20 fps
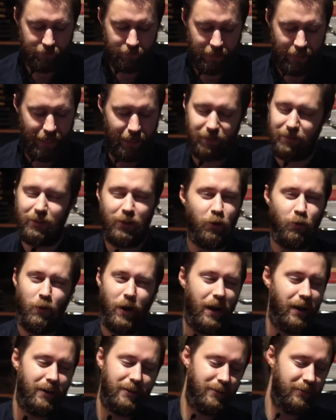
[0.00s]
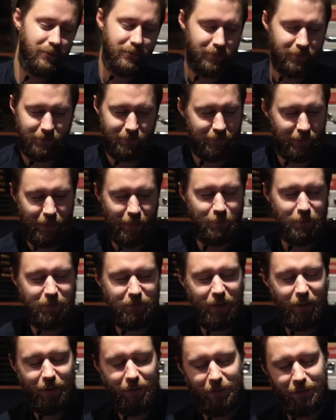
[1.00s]
yeah, no wine. I'll be
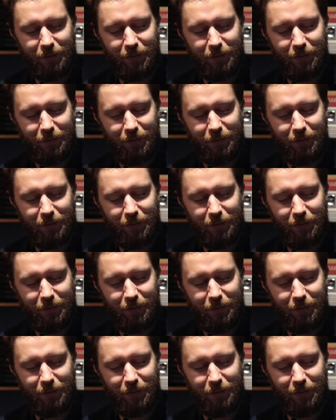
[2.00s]
fine.